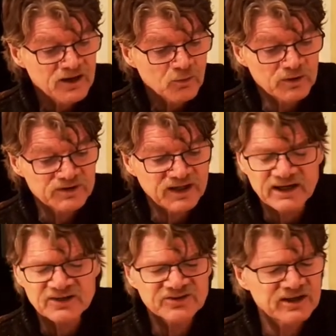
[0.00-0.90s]
One
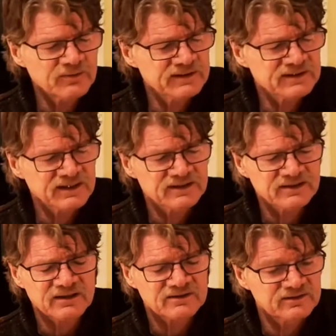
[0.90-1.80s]
day she went to the
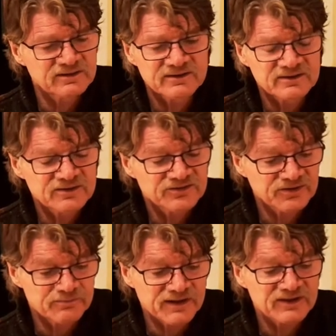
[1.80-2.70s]
doctor,
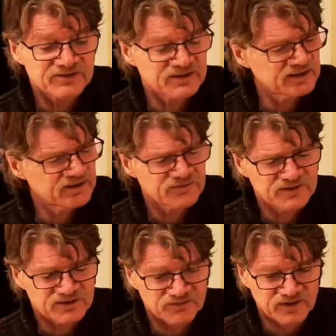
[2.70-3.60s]
some medicine for
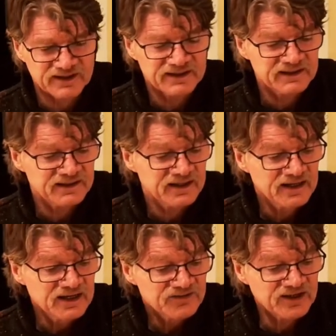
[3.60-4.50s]
to find.
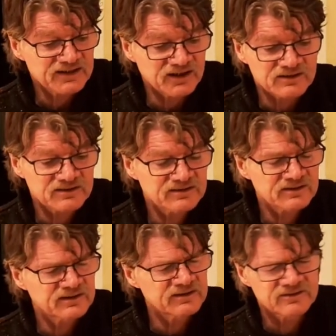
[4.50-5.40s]
Saying, doctor,
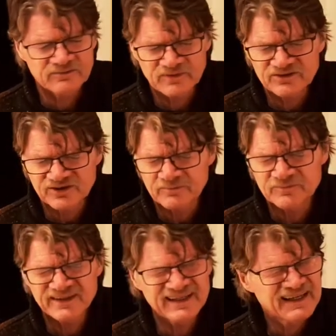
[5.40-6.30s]
give me
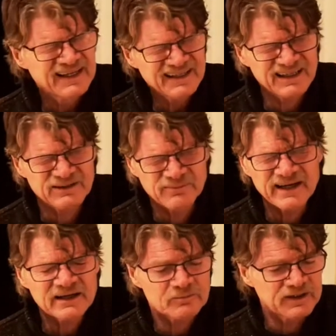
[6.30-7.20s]
something that'll
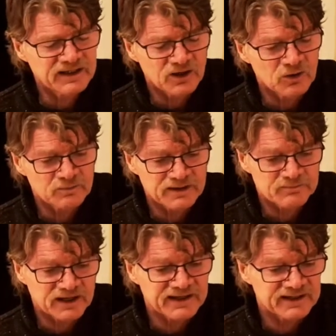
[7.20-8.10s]
make me old man
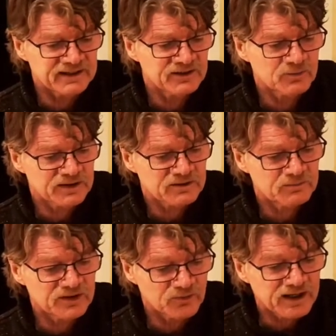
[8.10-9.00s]
blind, with
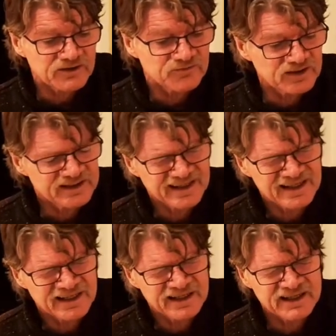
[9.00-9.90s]
me rightful
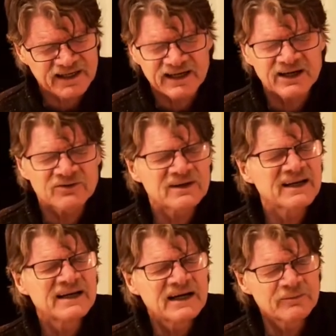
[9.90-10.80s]
little Eira,
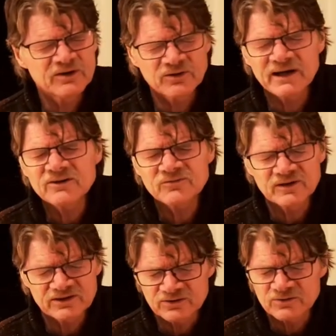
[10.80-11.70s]
me
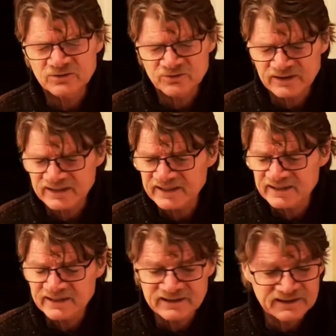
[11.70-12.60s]
rightful to relay.